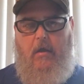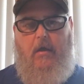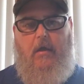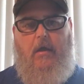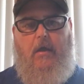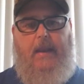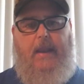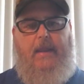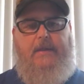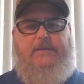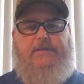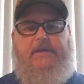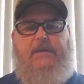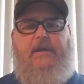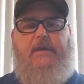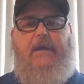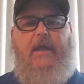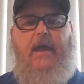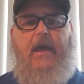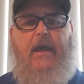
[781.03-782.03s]
And that's
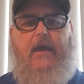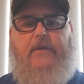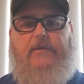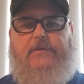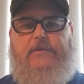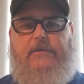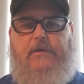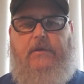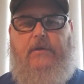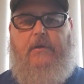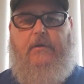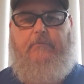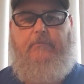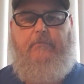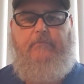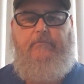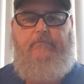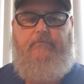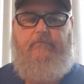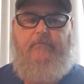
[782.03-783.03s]
it, guys.
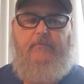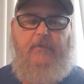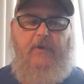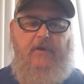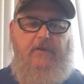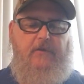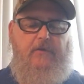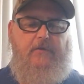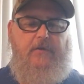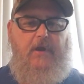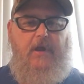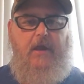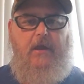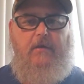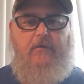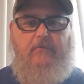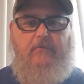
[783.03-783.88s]
Other than that,